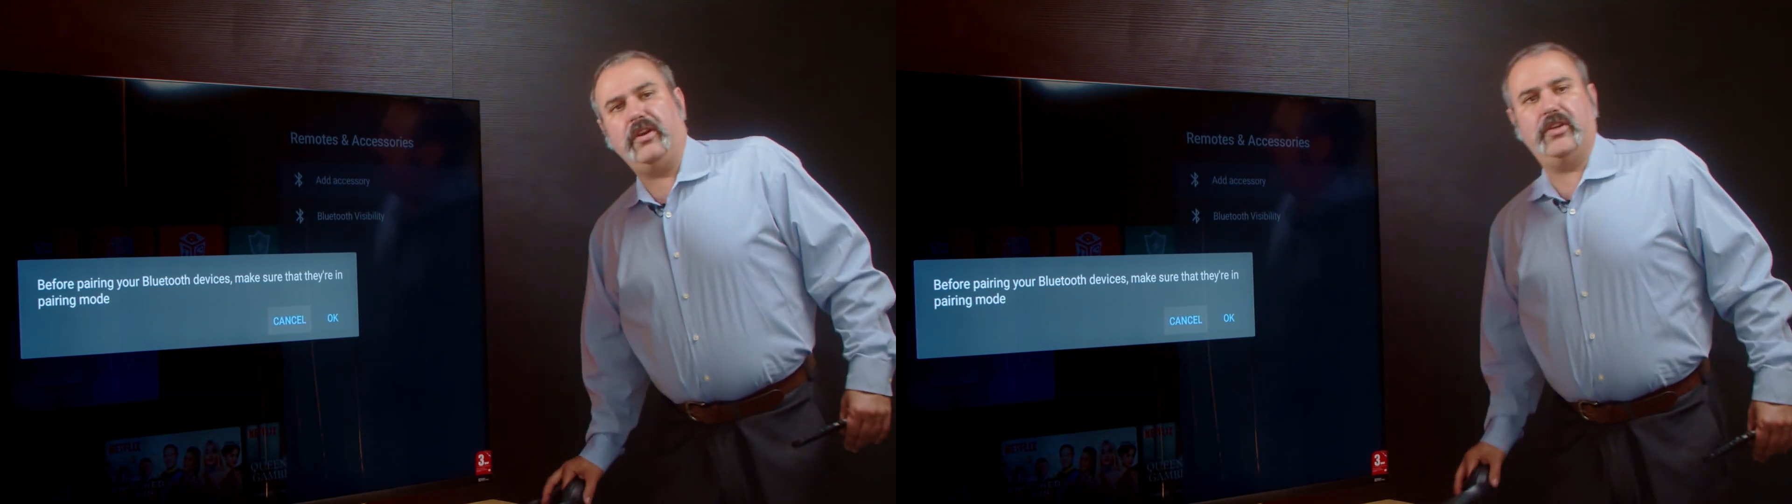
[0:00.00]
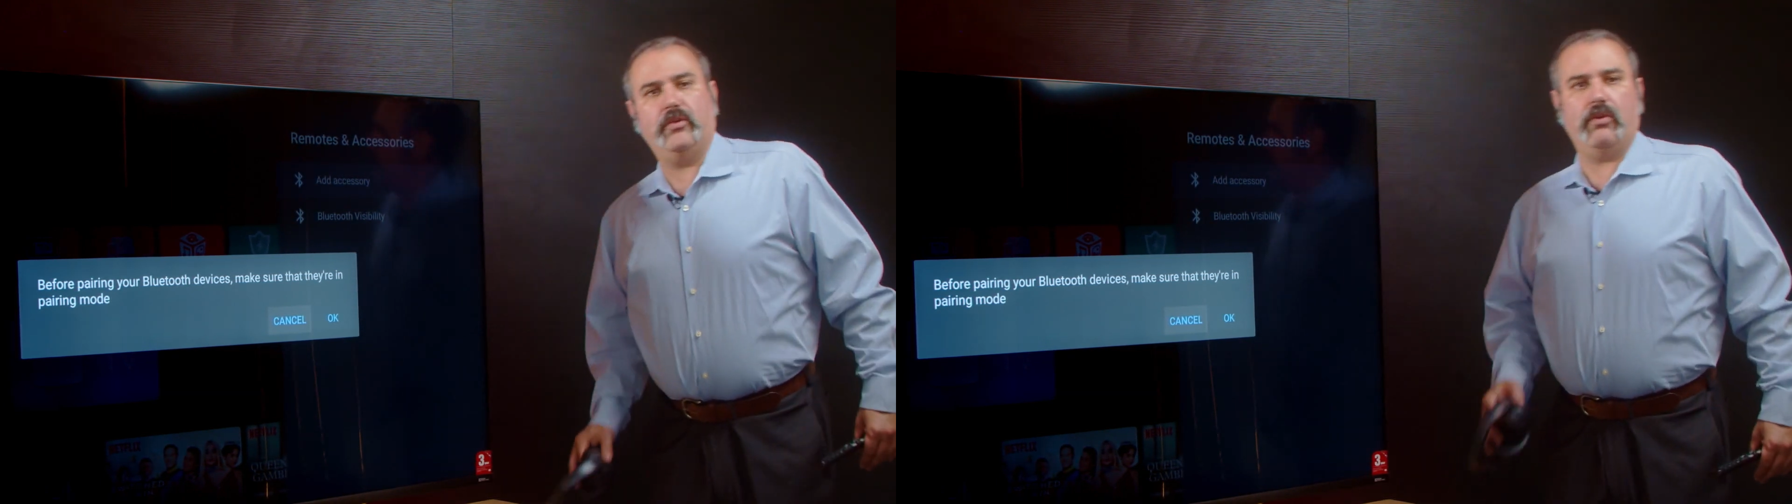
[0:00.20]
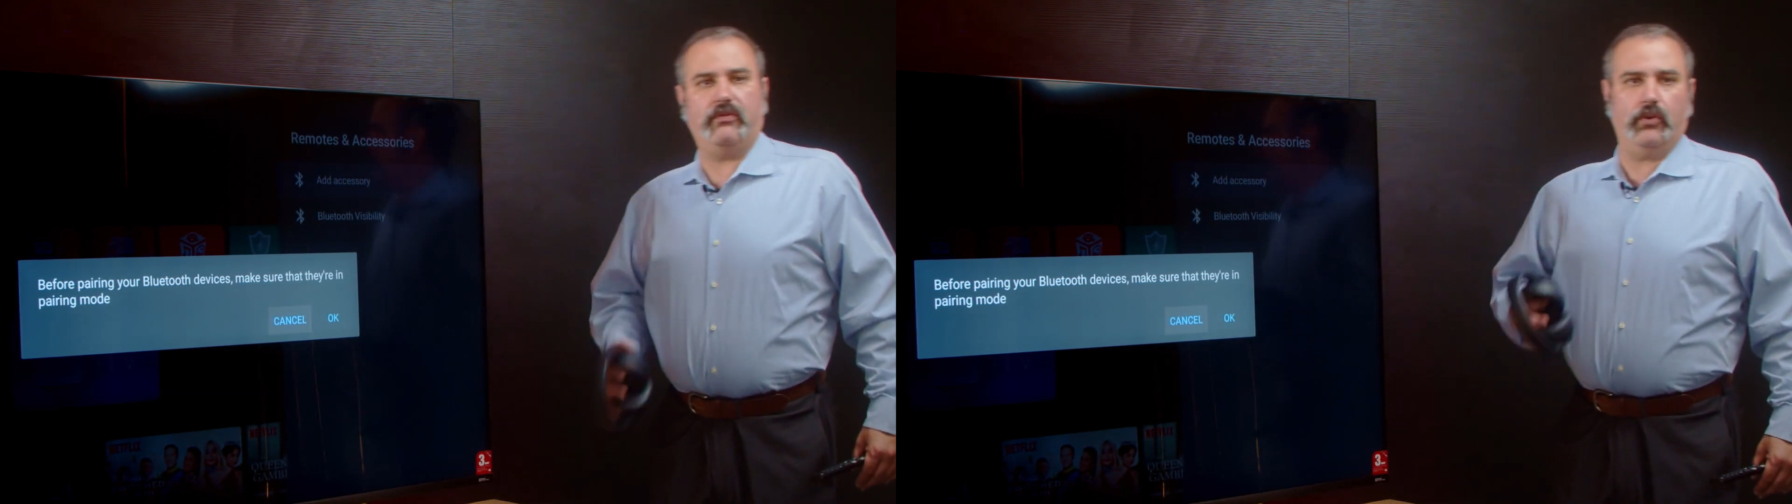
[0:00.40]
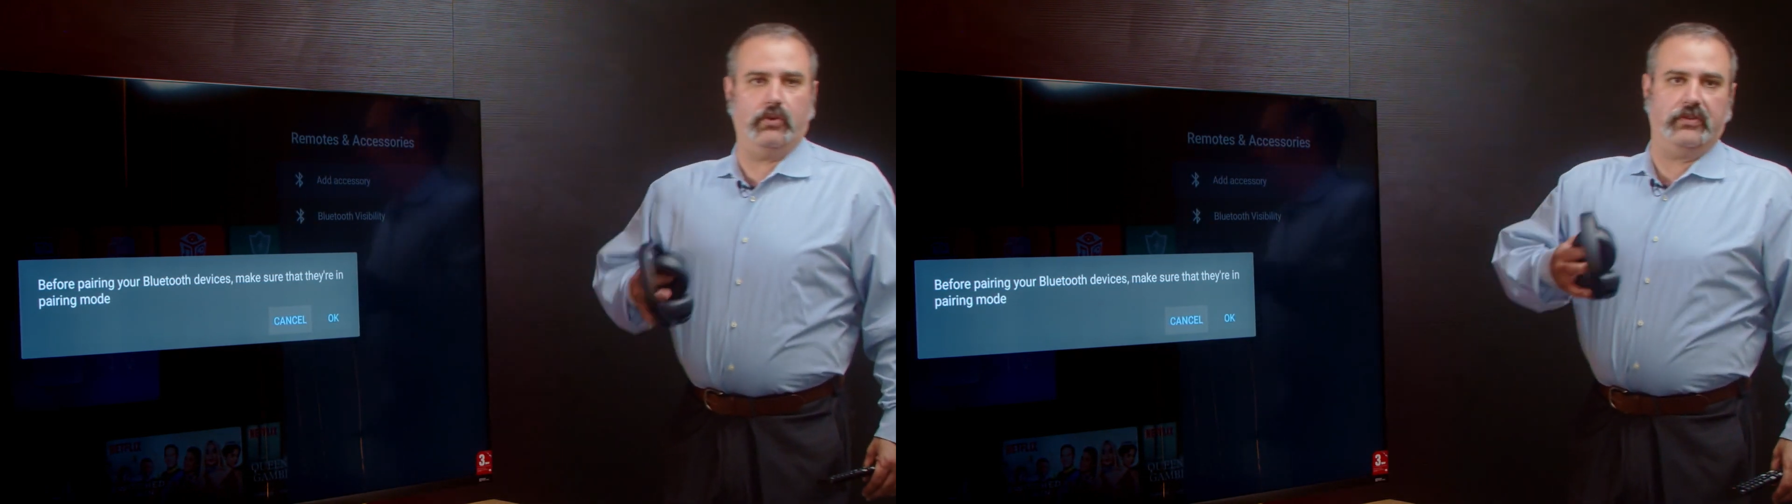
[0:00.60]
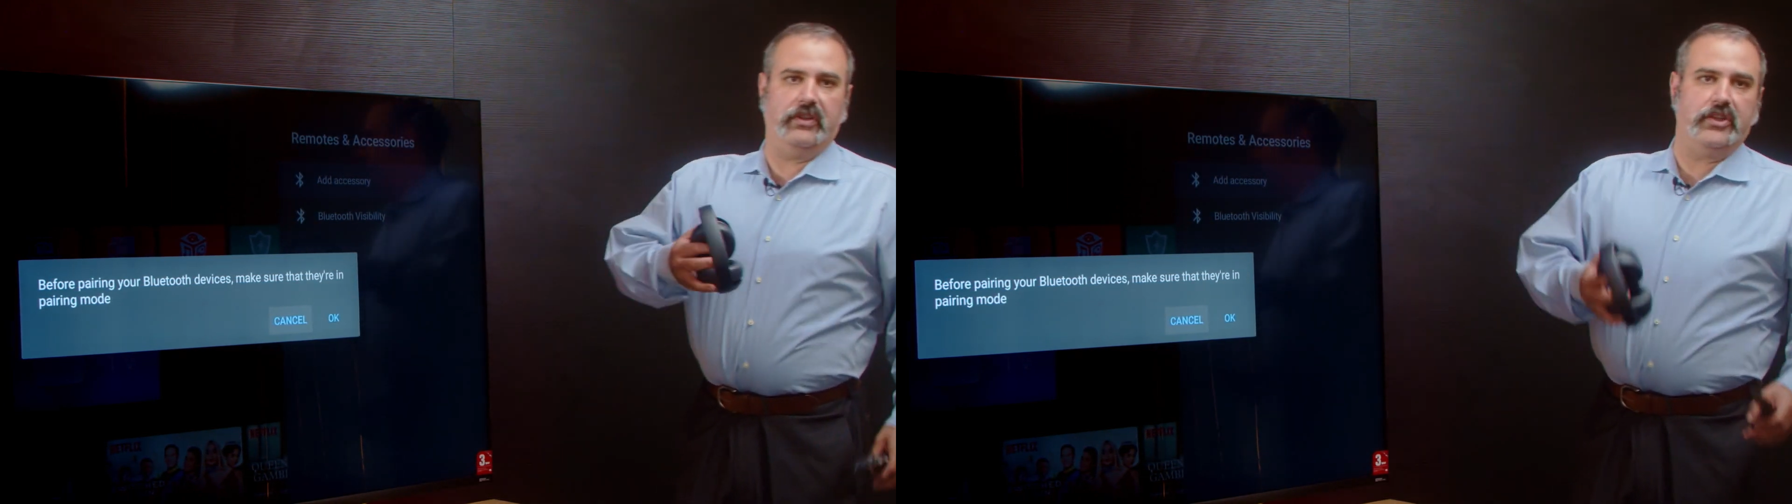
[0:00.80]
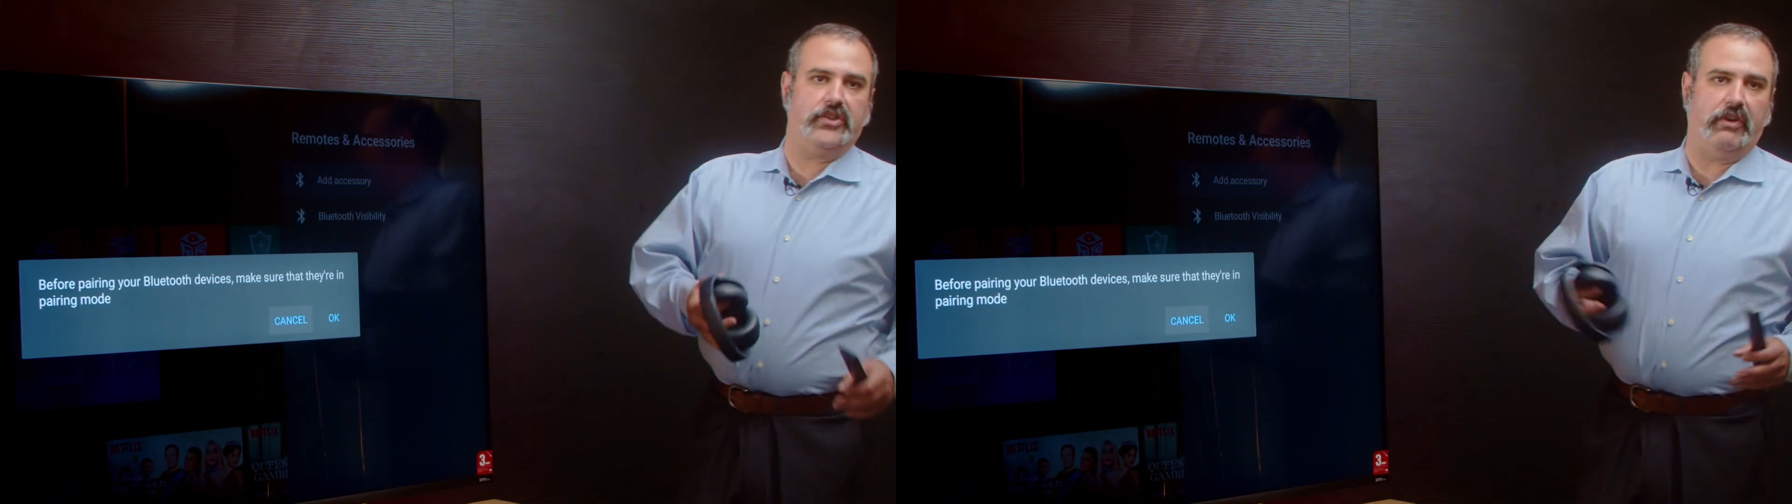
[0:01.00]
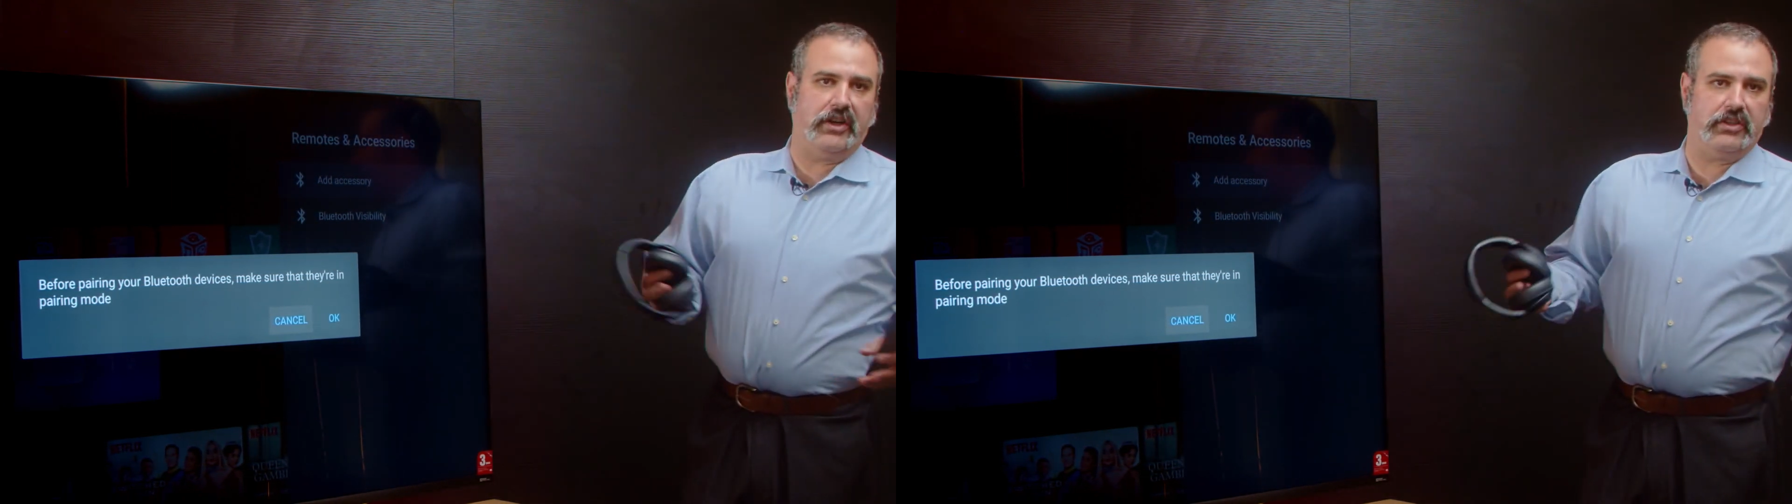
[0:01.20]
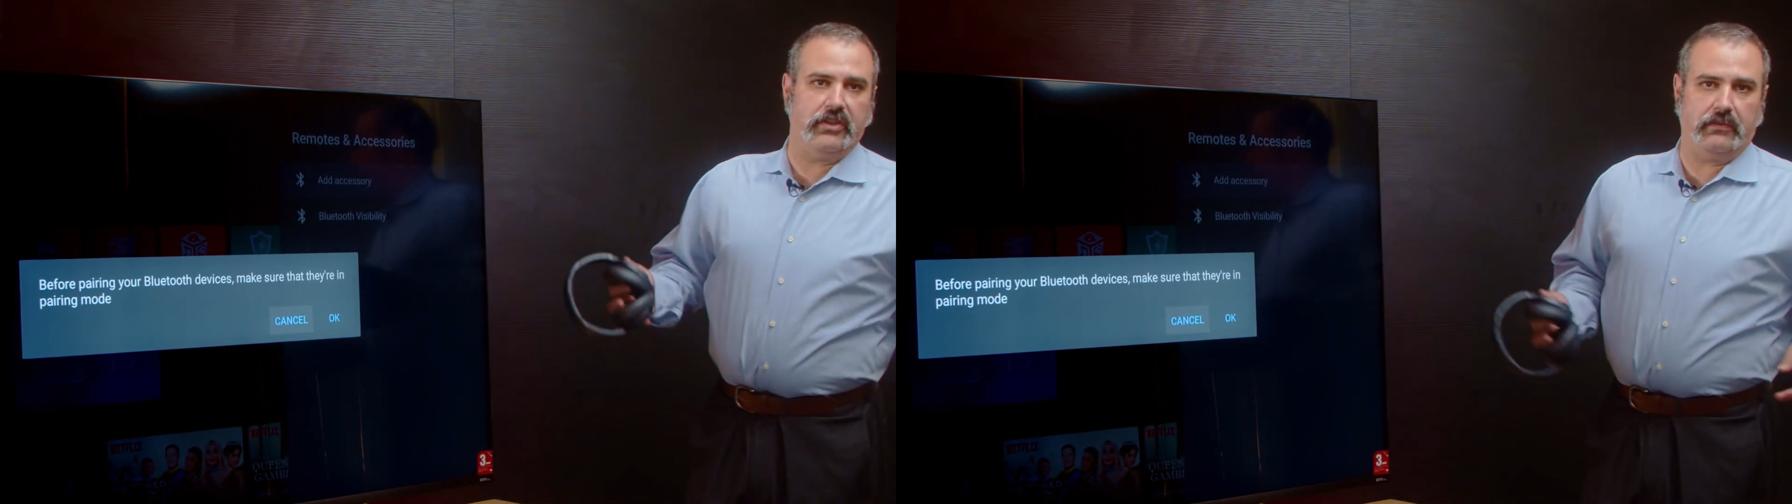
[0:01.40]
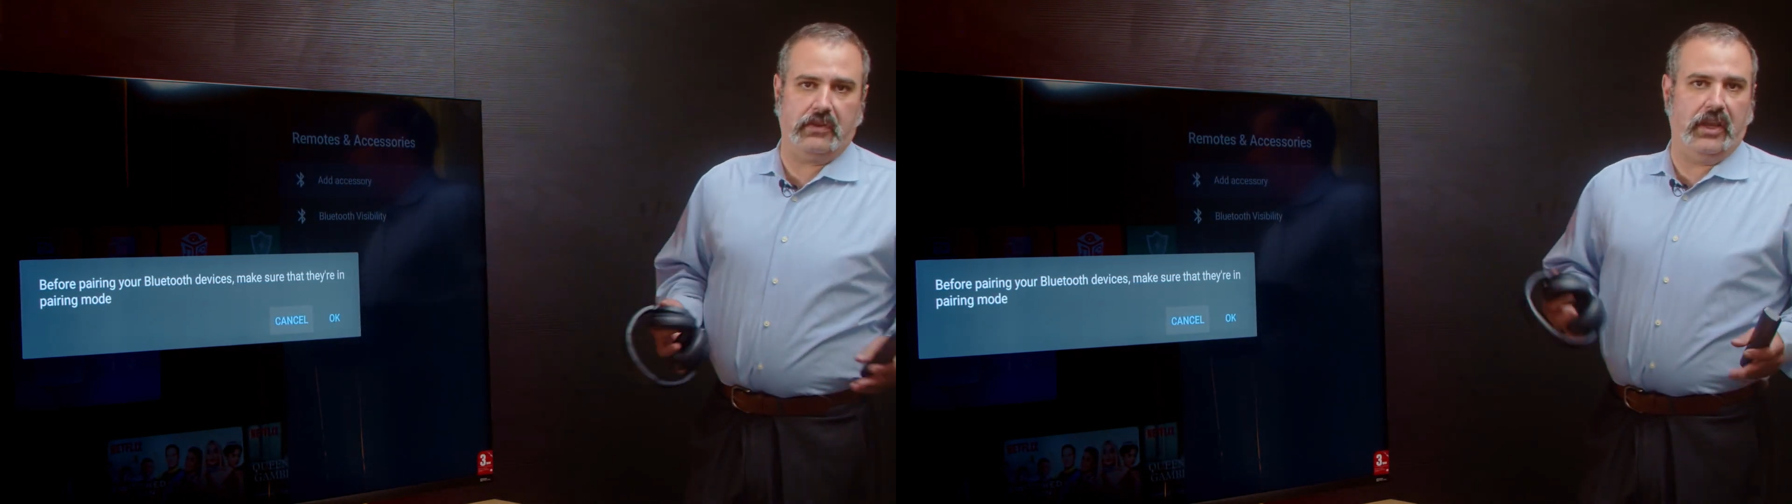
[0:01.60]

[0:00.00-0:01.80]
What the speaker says: need to refer to the instructions of your